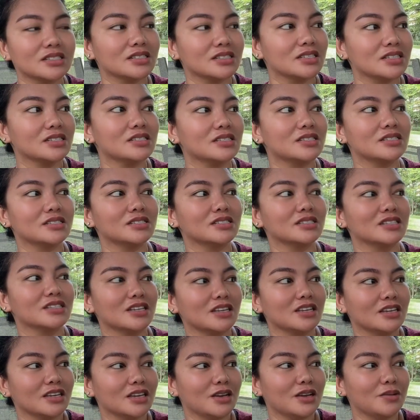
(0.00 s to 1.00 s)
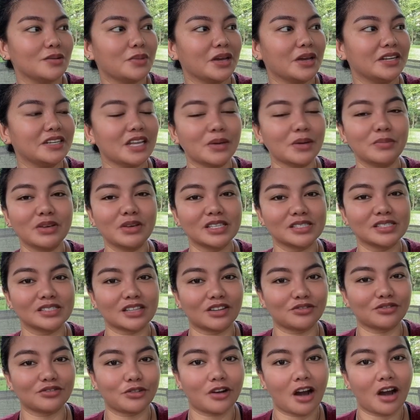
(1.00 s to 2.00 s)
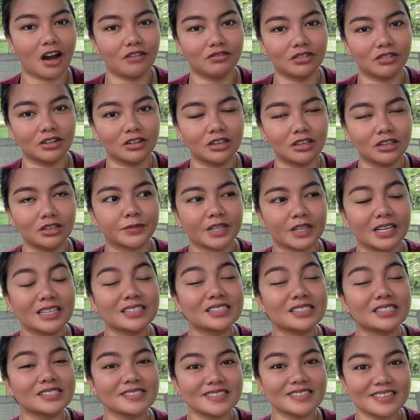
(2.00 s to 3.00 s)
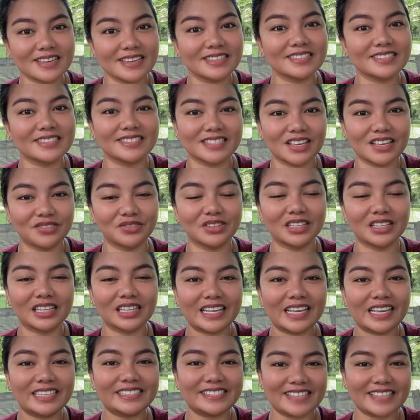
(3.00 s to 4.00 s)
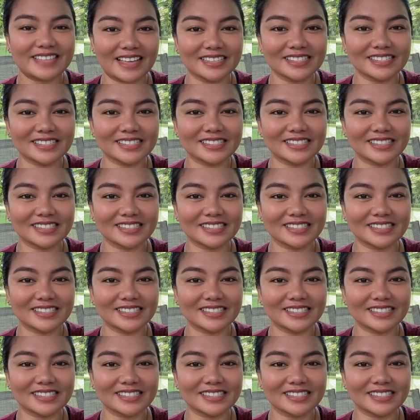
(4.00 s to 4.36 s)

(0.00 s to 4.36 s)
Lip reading: This pandemic is not forever. It's definitely a test.